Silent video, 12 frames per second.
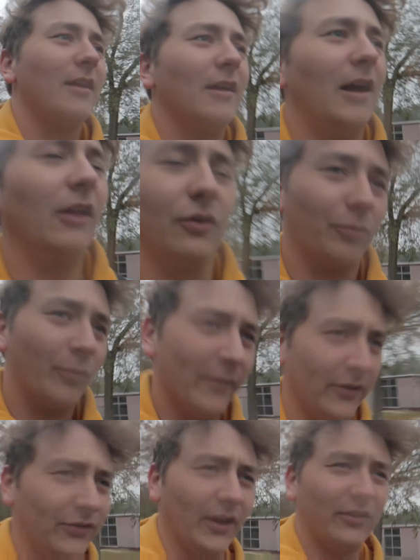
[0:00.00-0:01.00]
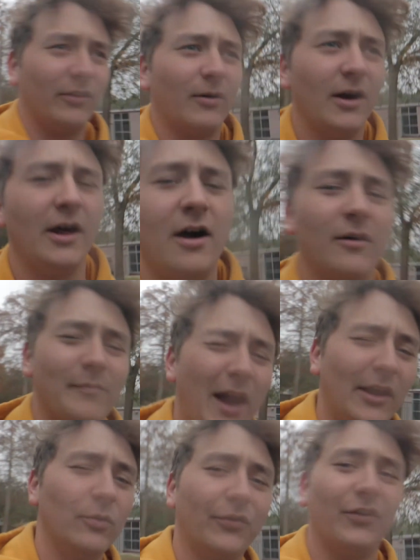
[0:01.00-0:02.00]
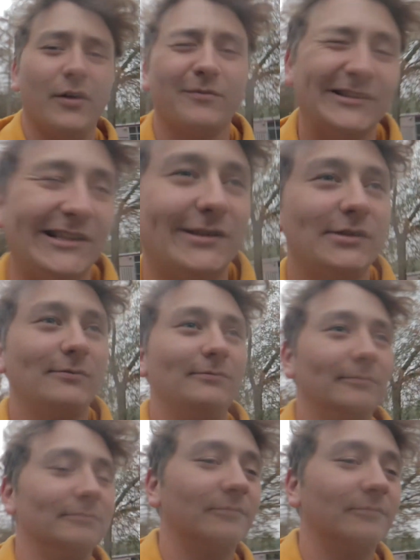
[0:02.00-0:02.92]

I look really sexy right now. Maddie, what's up? Mm.